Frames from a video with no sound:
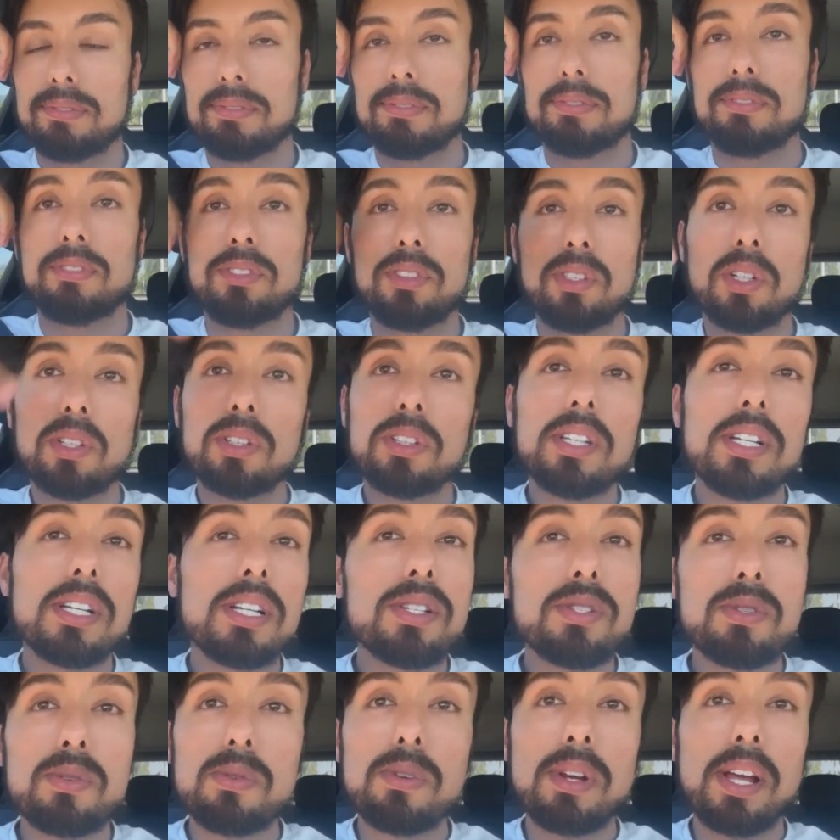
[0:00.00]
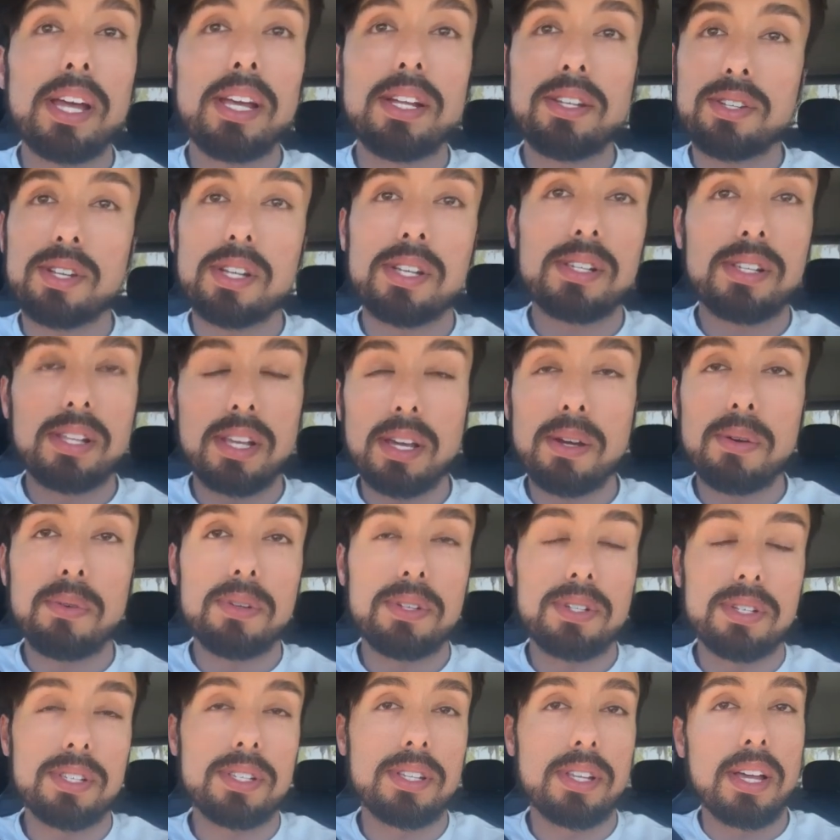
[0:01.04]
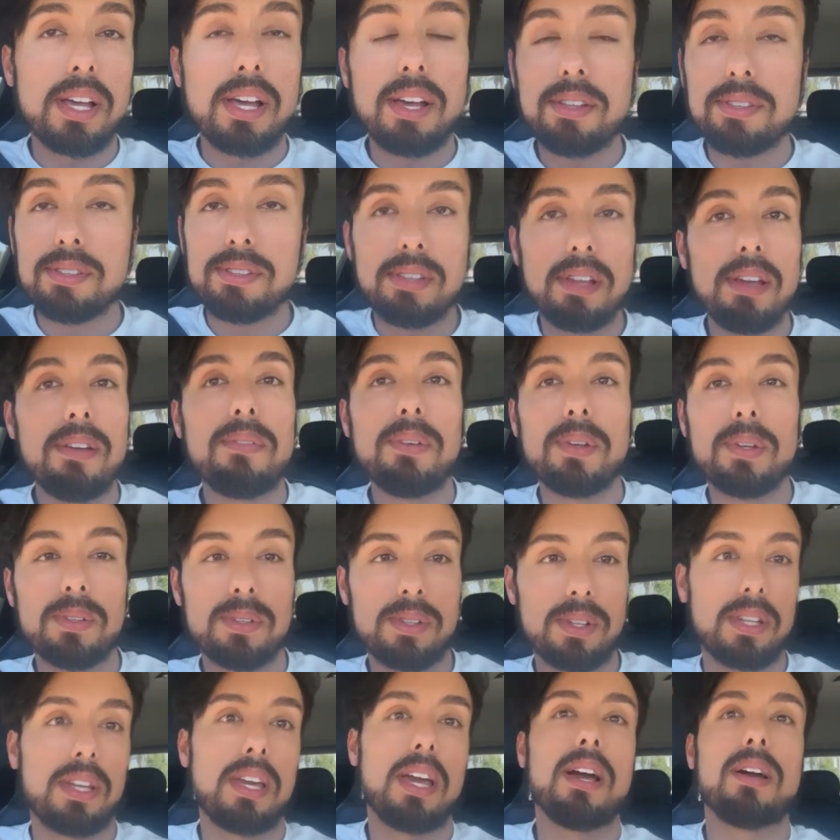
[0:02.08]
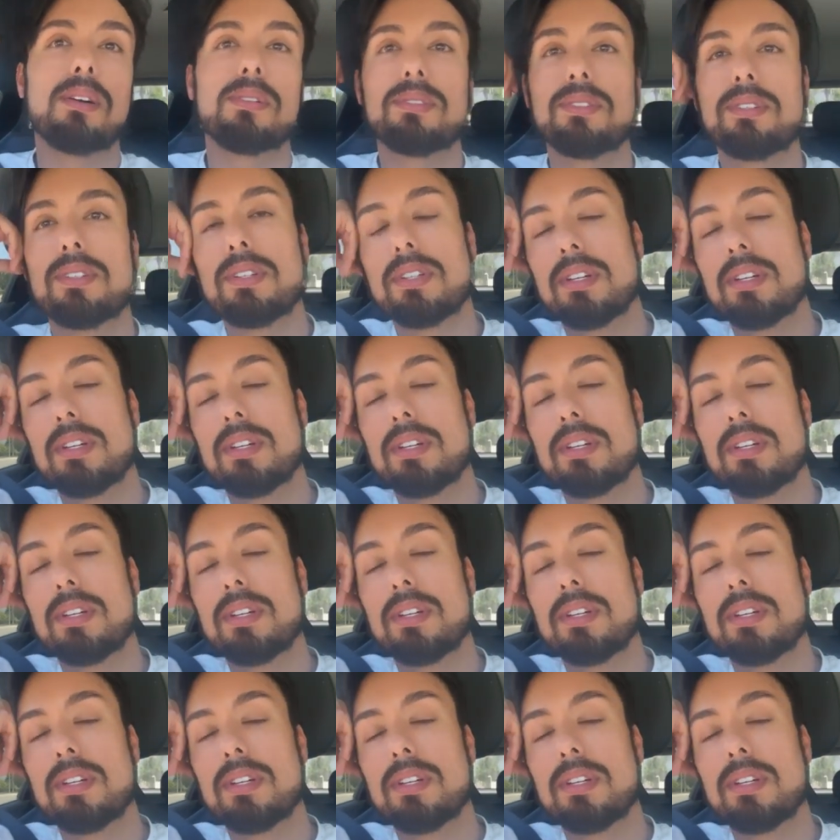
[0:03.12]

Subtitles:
no tienes un HSA, which is a health savings account,